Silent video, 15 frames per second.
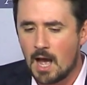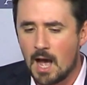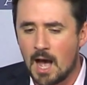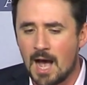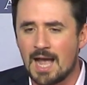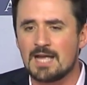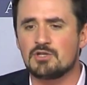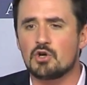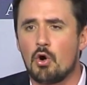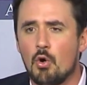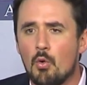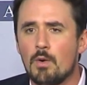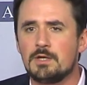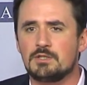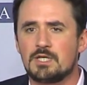uh, it's
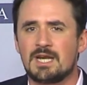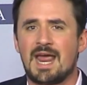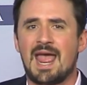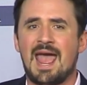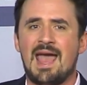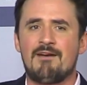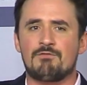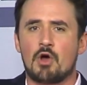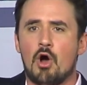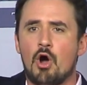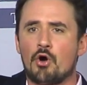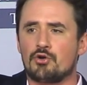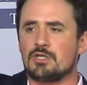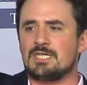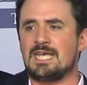always going to have the
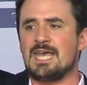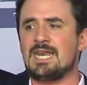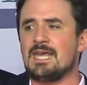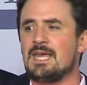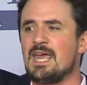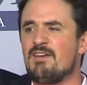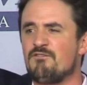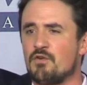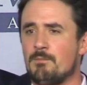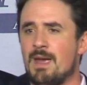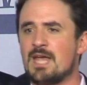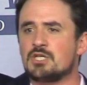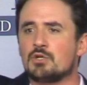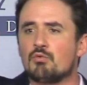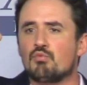hardest hitting
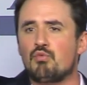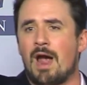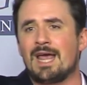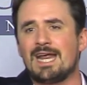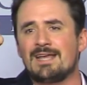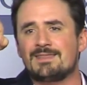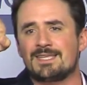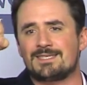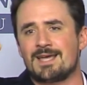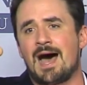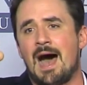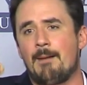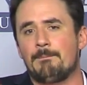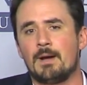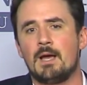information right at the
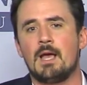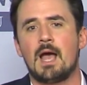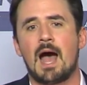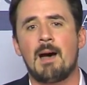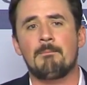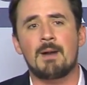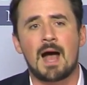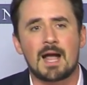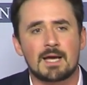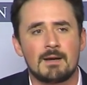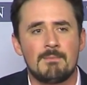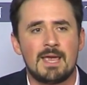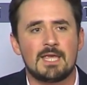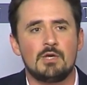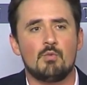top. I'm not going to
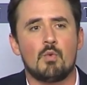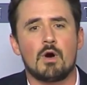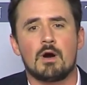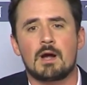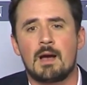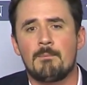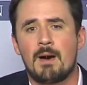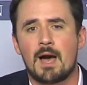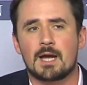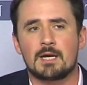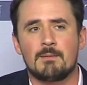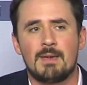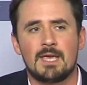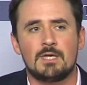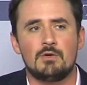make you work. I'm not going
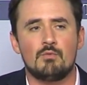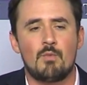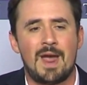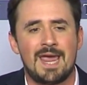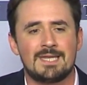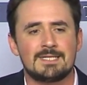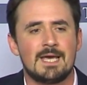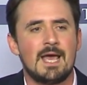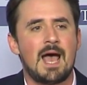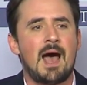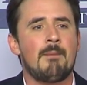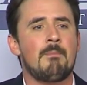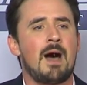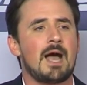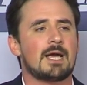to make you wait.
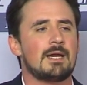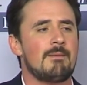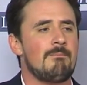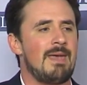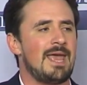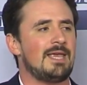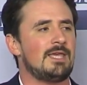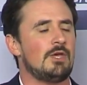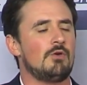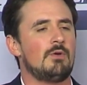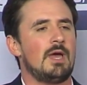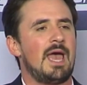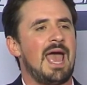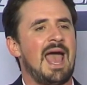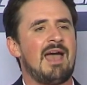I'm not going to make you
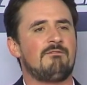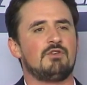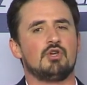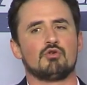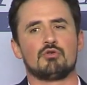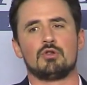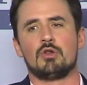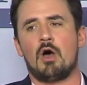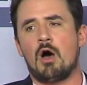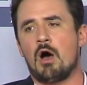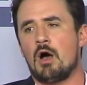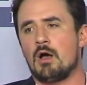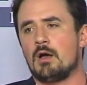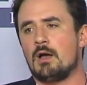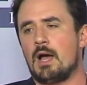have your
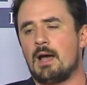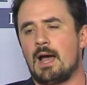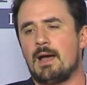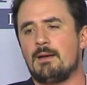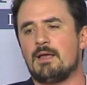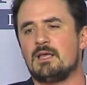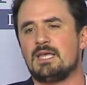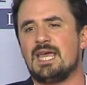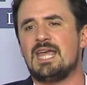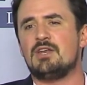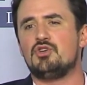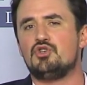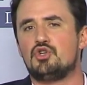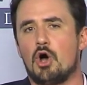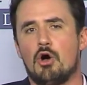long, uh, uh,
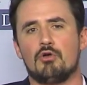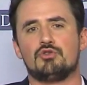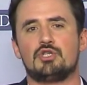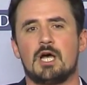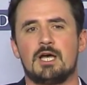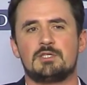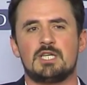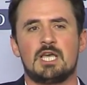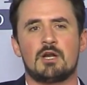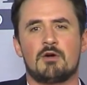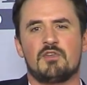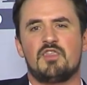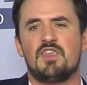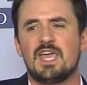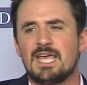indulge us in our
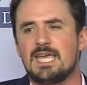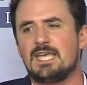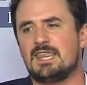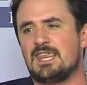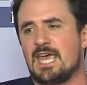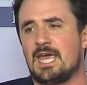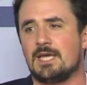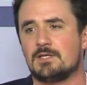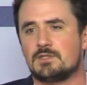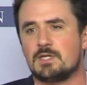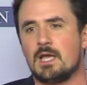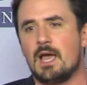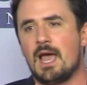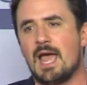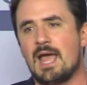thinky thinks
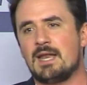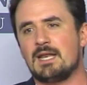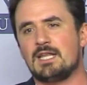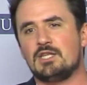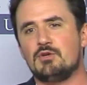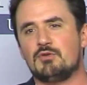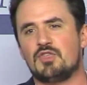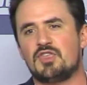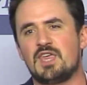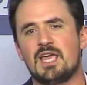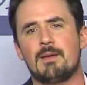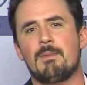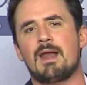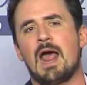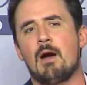and you think
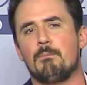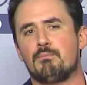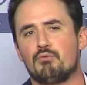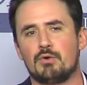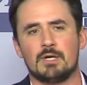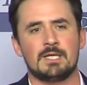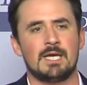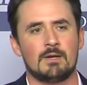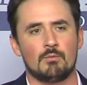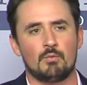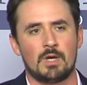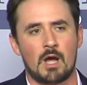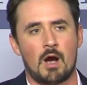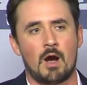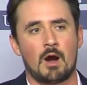about how brilliant
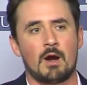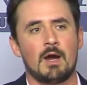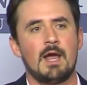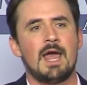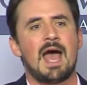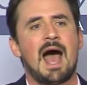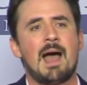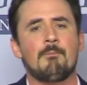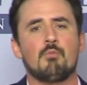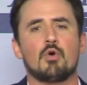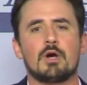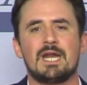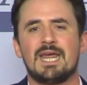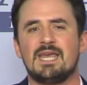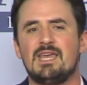we are. Um, we're
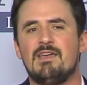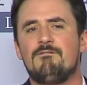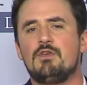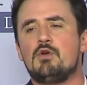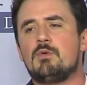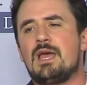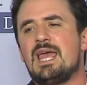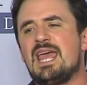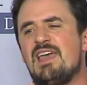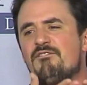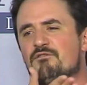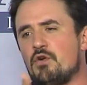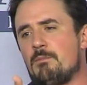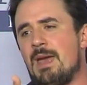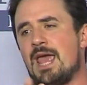going to give you
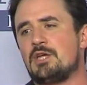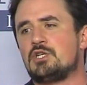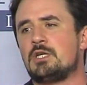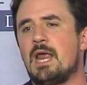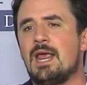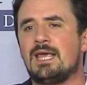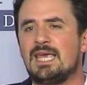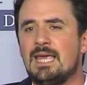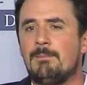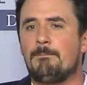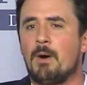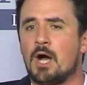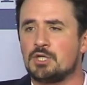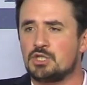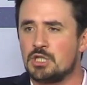information and keep
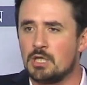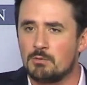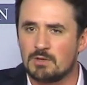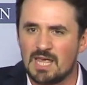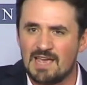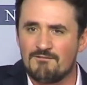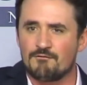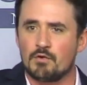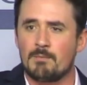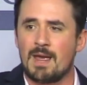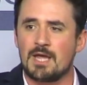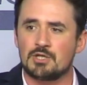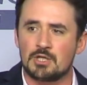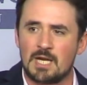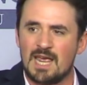punching you with
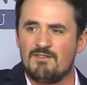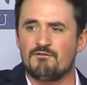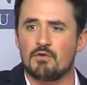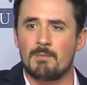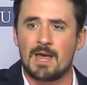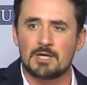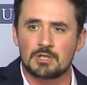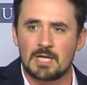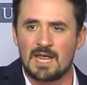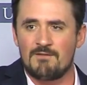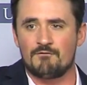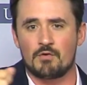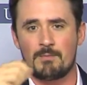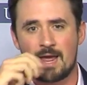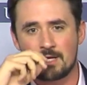information, information,
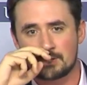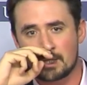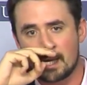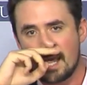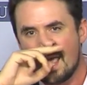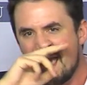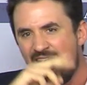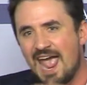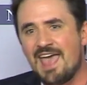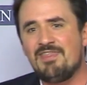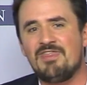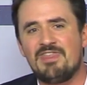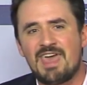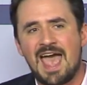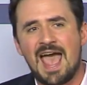information.
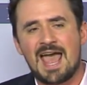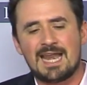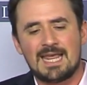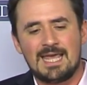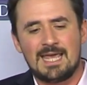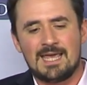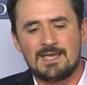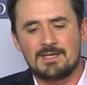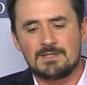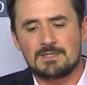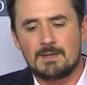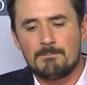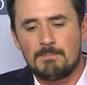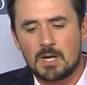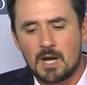And that is
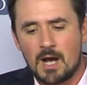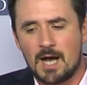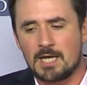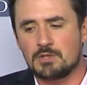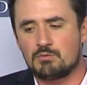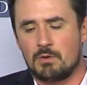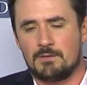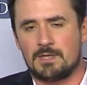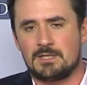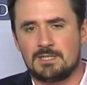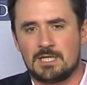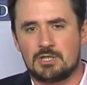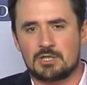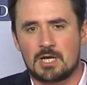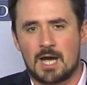because we're in this
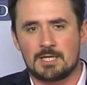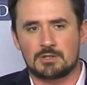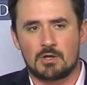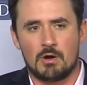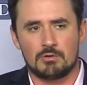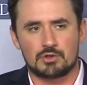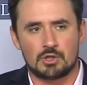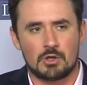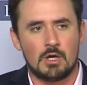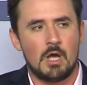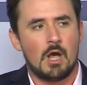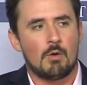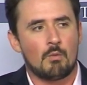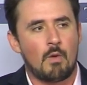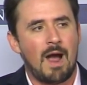digitized culture
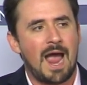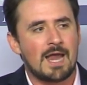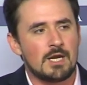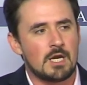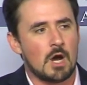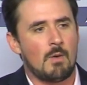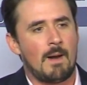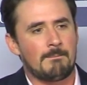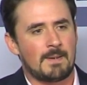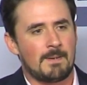where I know I'm